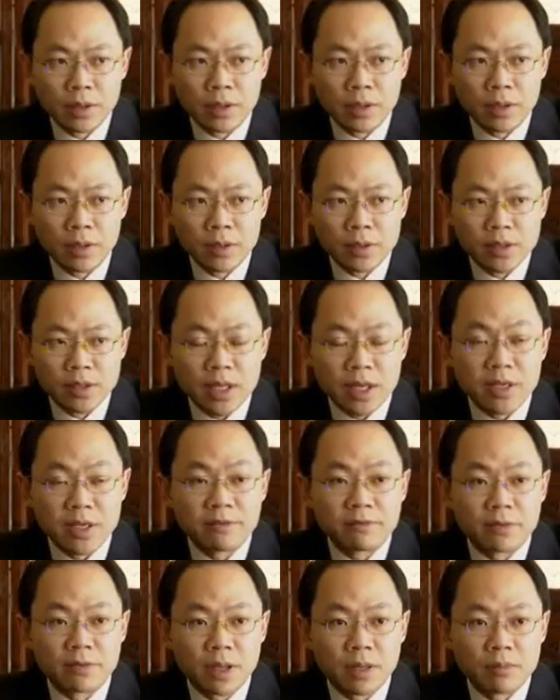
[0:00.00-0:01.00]
Uh,
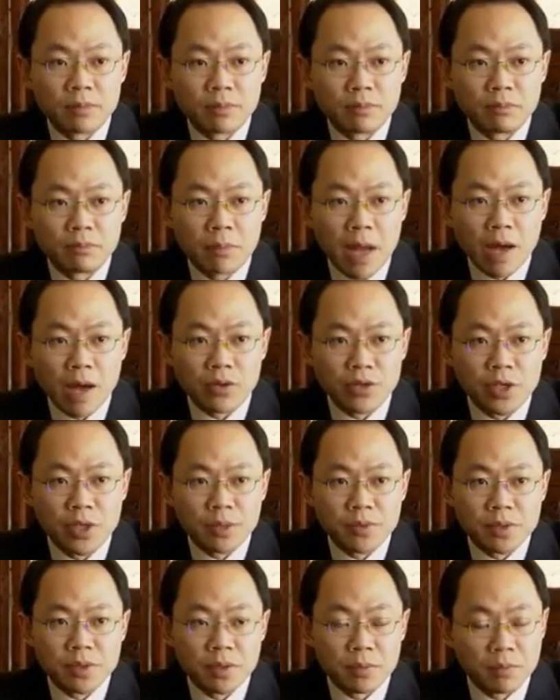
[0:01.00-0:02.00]
starting from
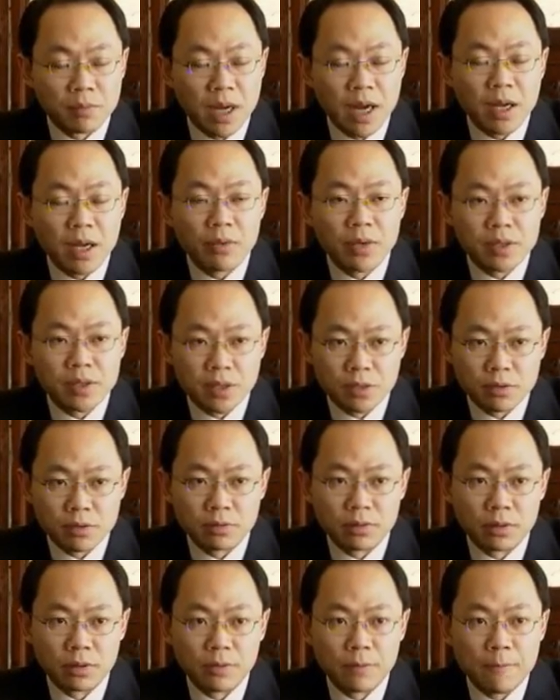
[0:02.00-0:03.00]
biochips, anyway, it's a
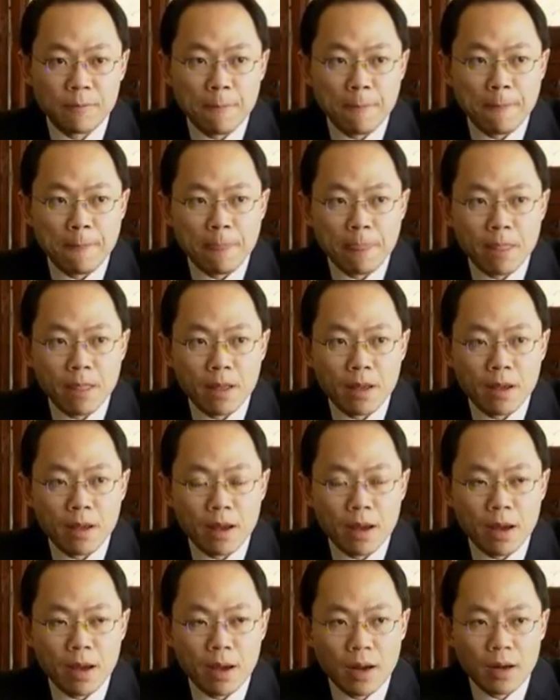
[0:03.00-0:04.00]
tool,
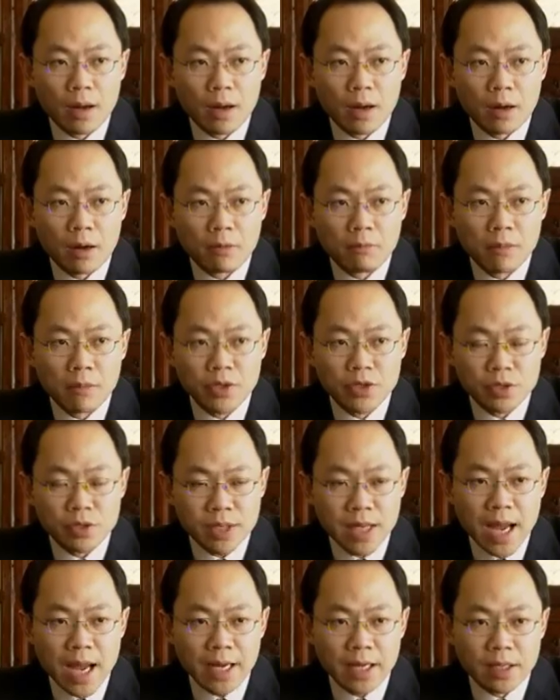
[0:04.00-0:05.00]
and our
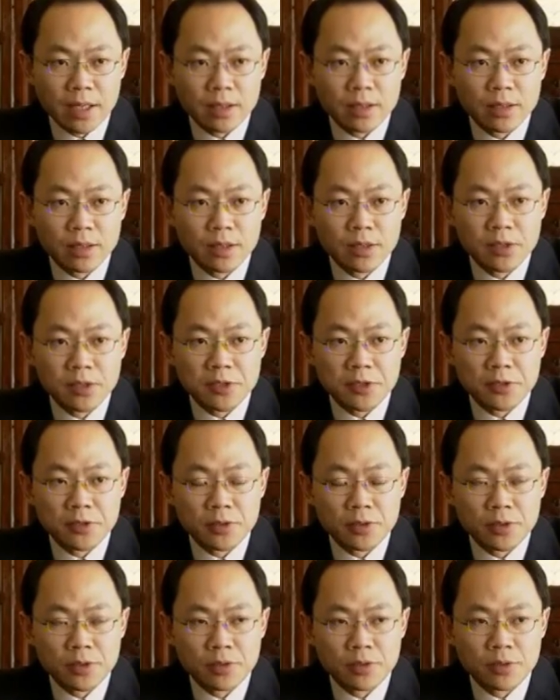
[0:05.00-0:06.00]
major target is
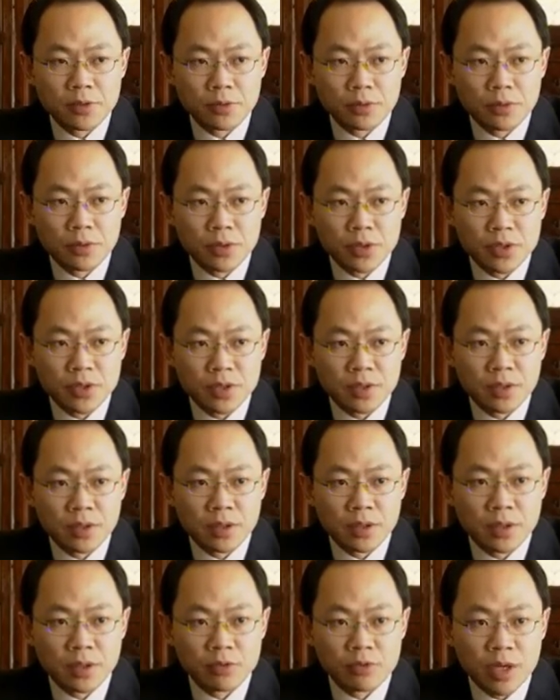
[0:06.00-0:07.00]
to, towards
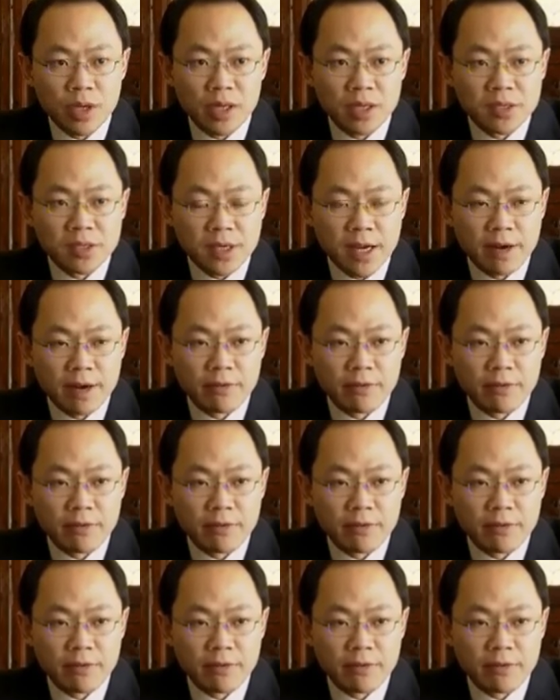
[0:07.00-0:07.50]
the drug